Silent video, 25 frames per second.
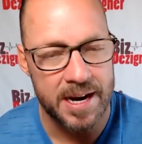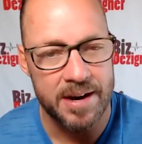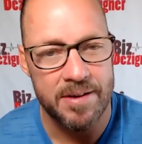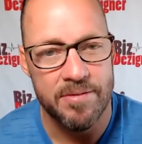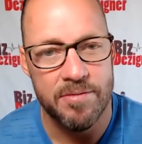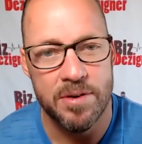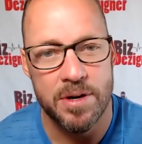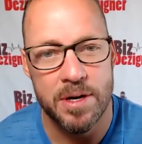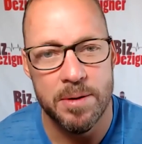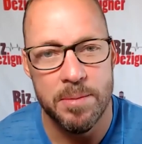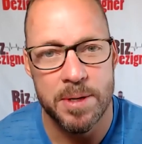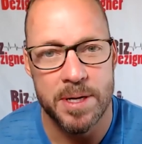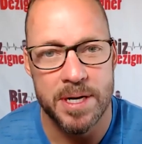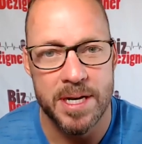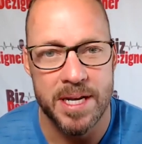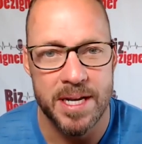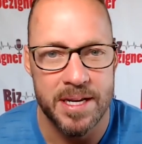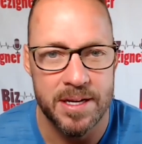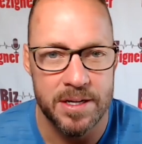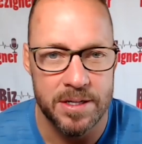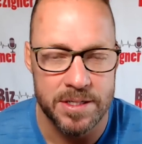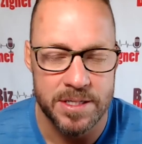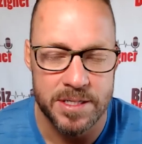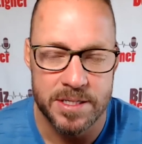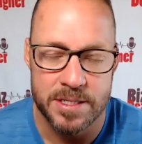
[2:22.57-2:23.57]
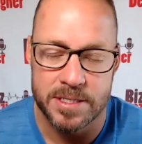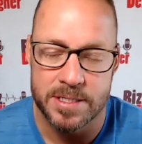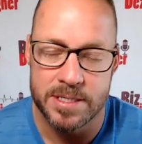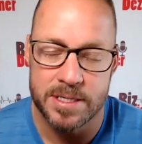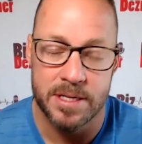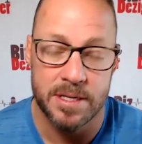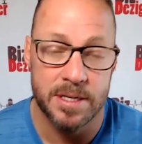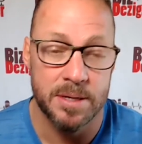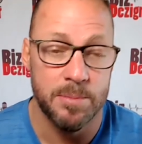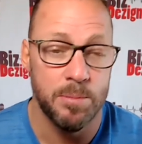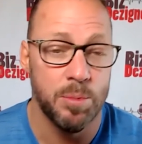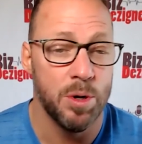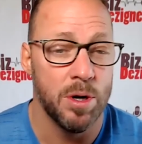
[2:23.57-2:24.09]
everybody else that's
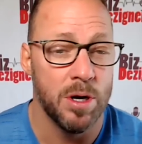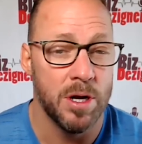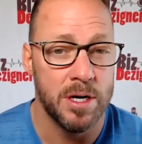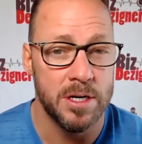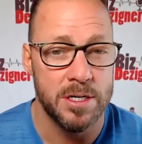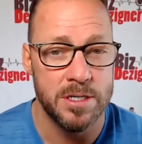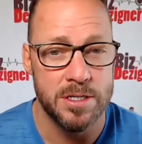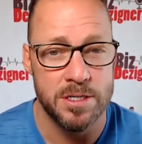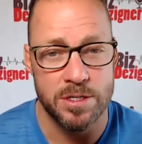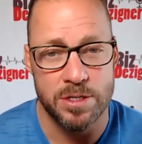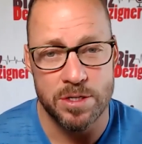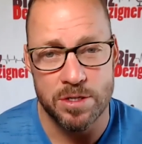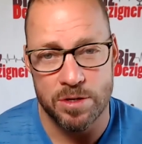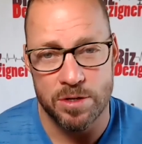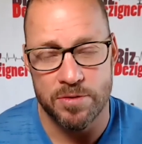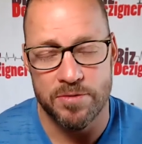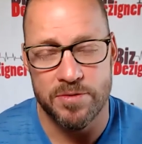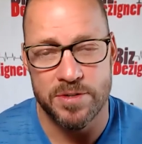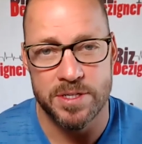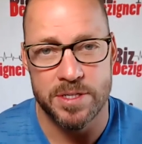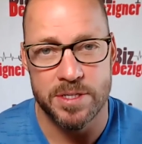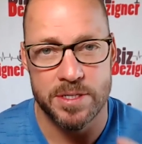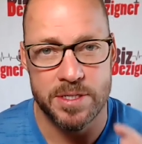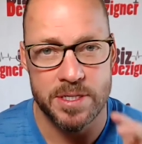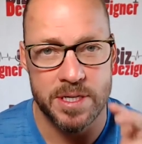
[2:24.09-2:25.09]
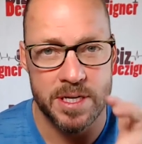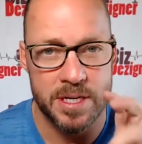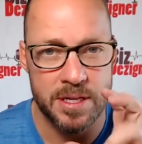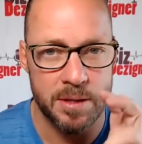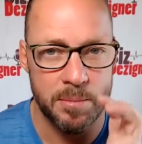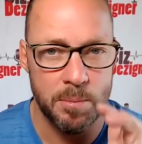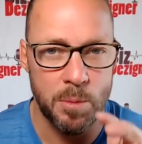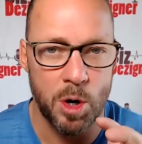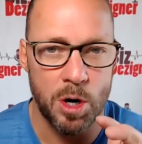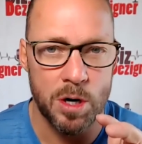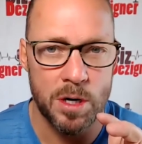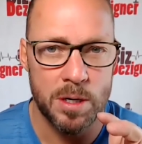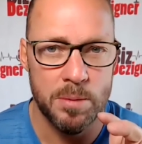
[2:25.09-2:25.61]
selling products and services in
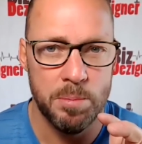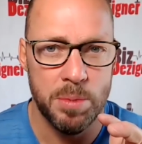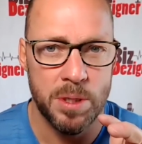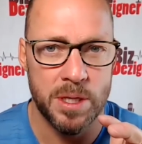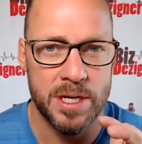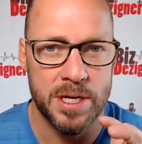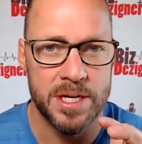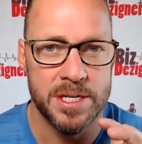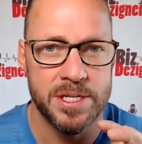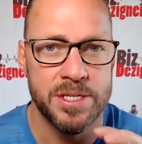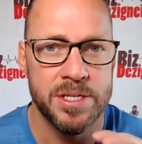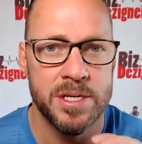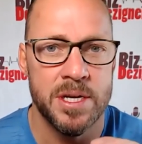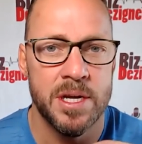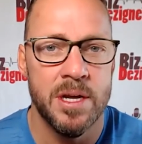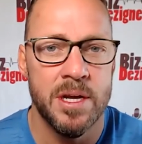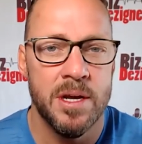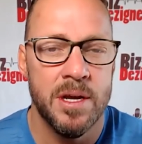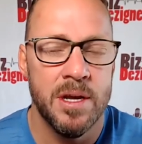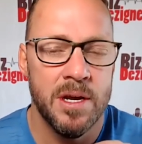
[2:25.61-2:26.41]
the marketplace,